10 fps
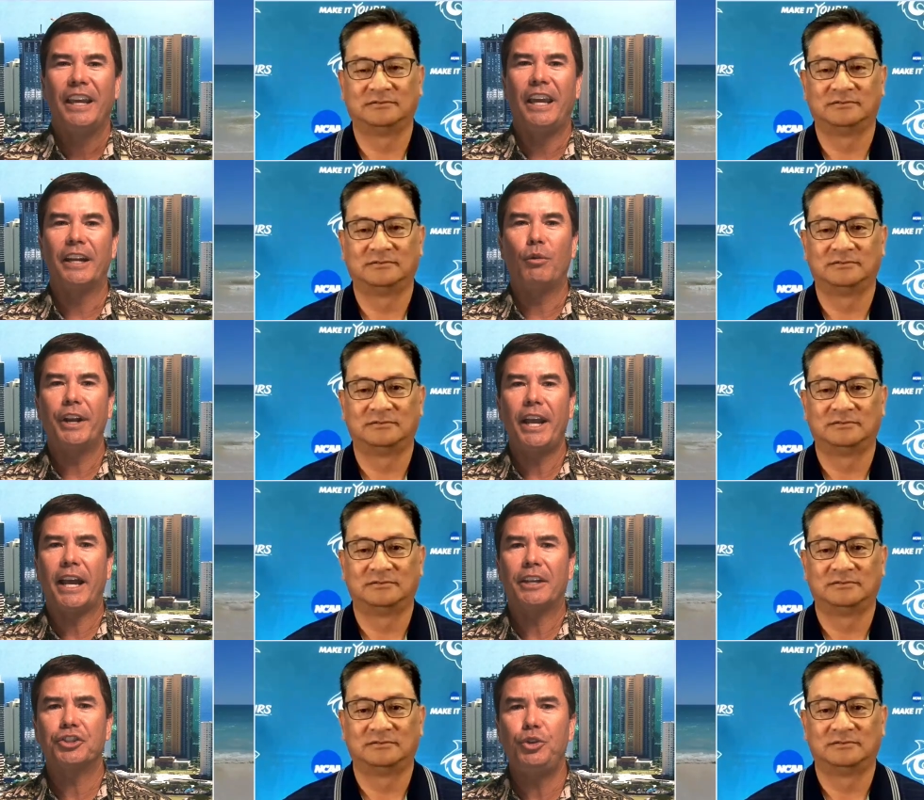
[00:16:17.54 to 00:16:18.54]
Speaker 1: Ed, I want
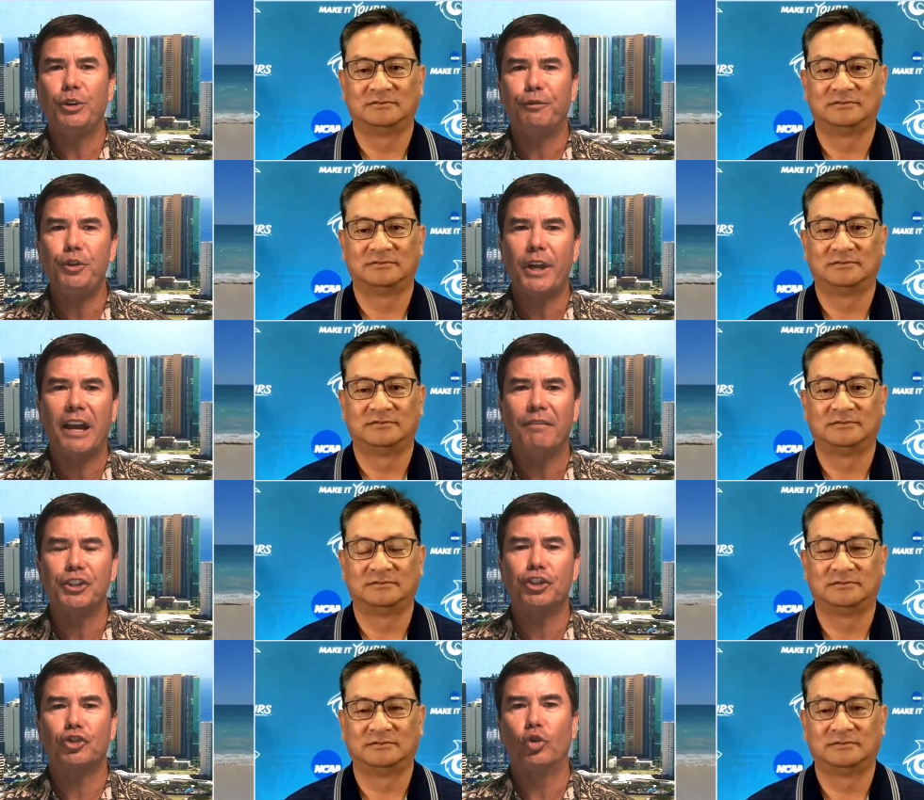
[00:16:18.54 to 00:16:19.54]
to ask you if you
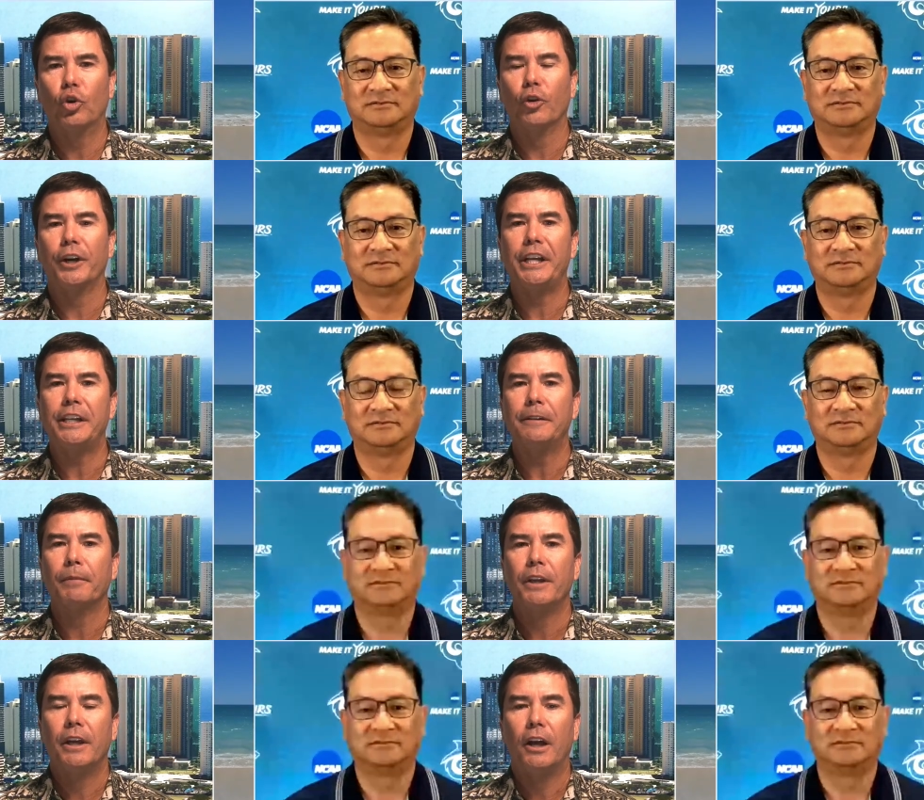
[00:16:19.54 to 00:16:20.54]
have a
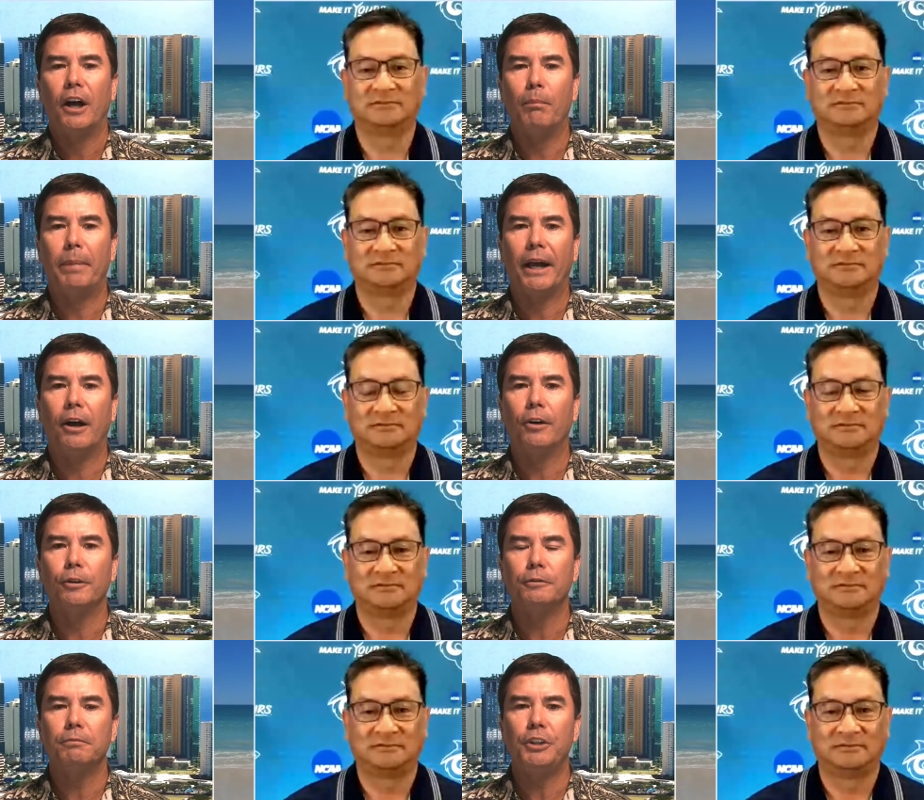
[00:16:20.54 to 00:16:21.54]
story
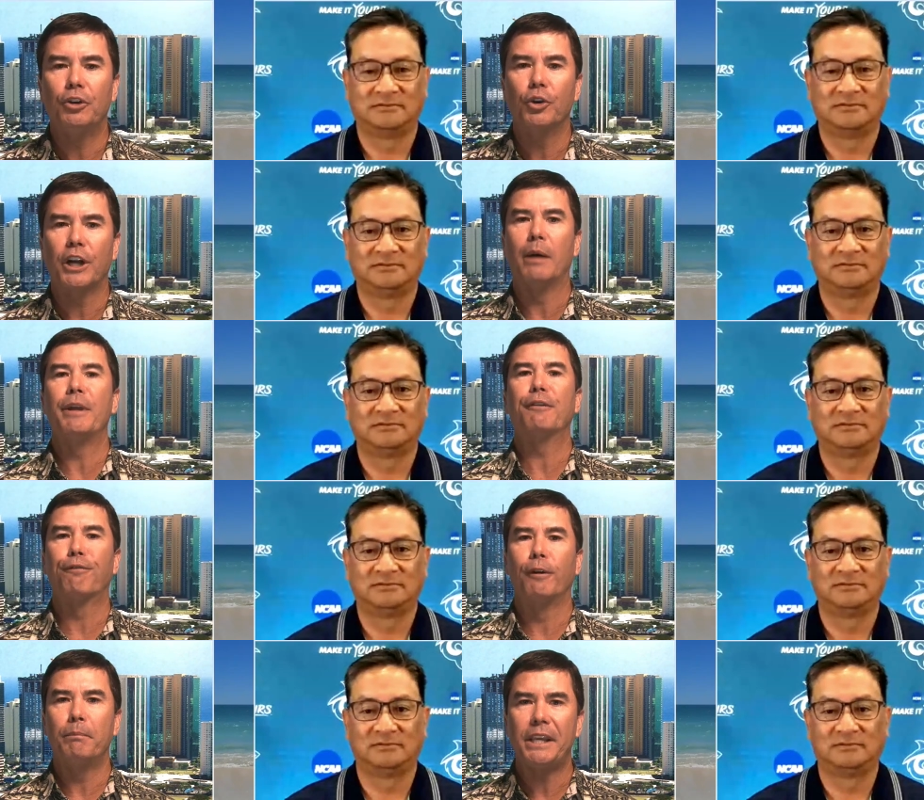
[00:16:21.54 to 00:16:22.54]
about you know
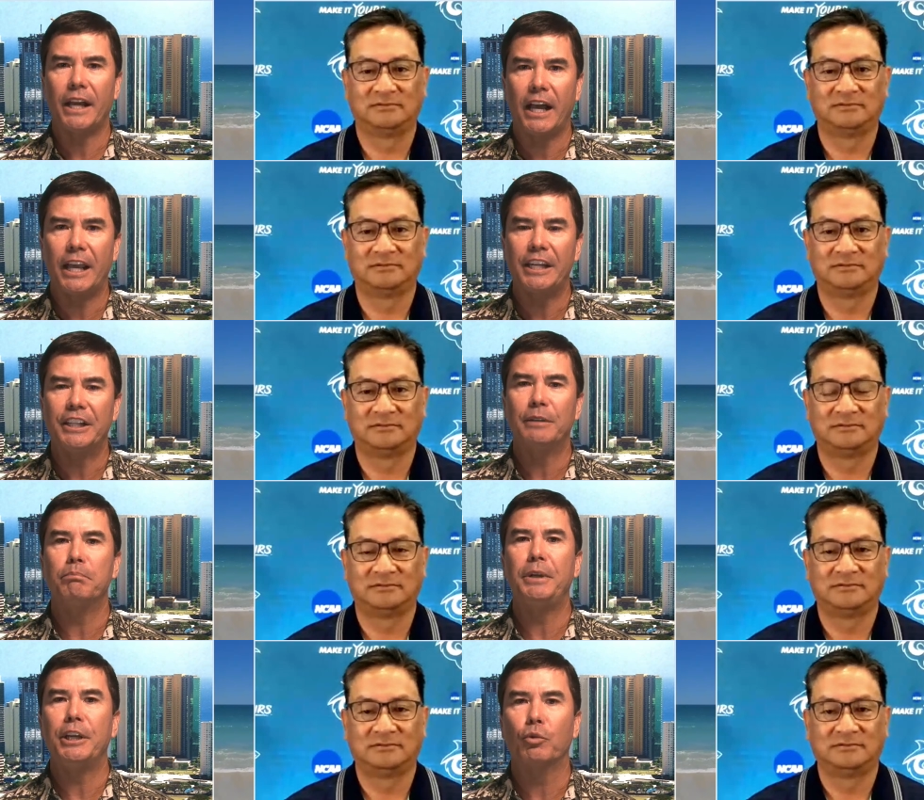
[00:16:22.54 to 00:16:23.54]
coming from behind
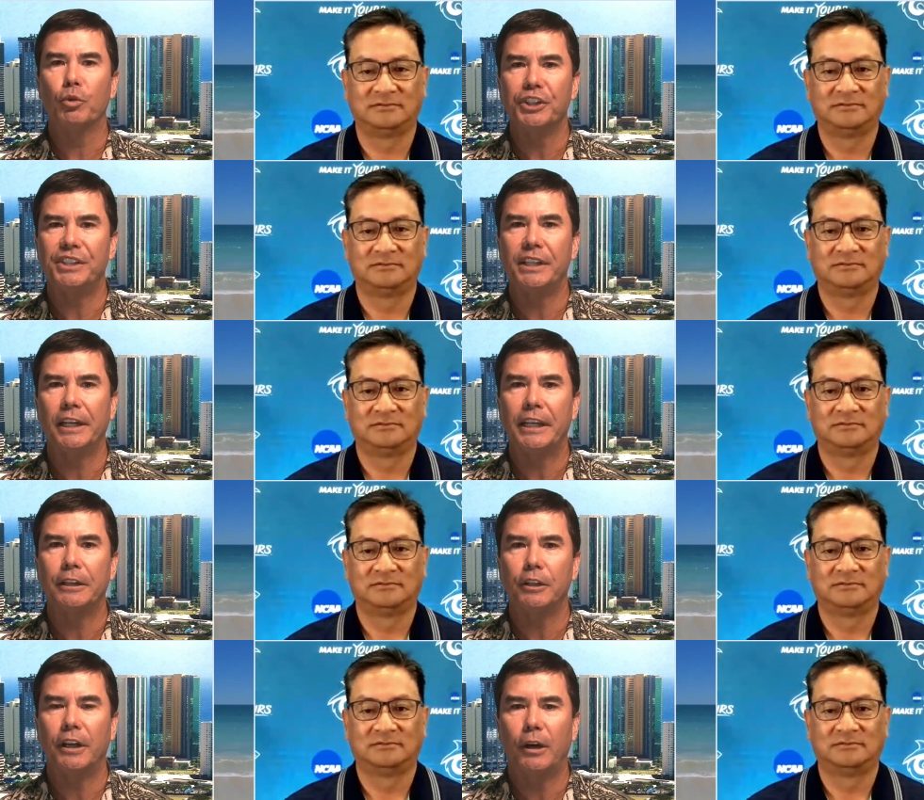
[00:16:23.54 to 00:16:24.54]
and being
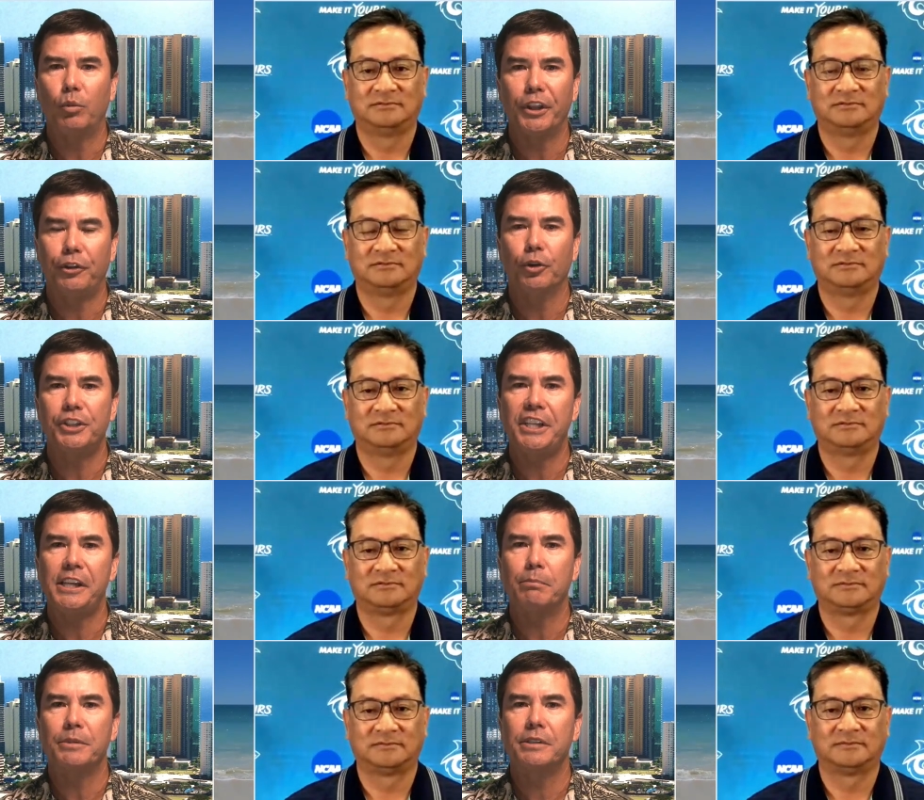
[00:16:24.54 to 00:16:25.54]
resilient uh, with your
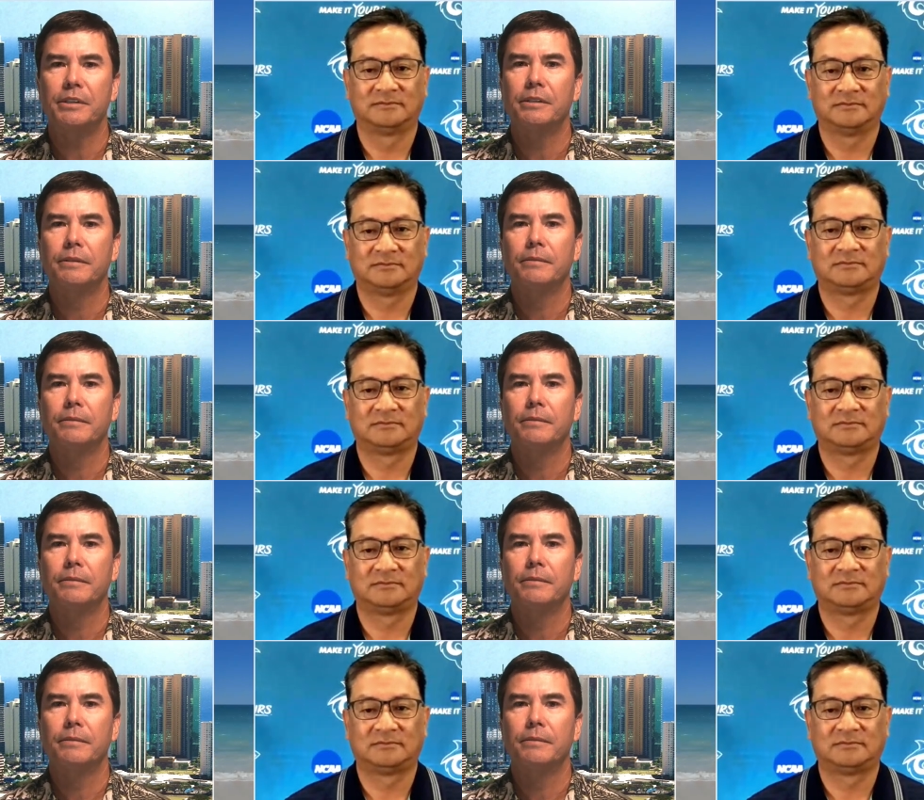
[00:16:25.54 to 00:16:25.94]
teams.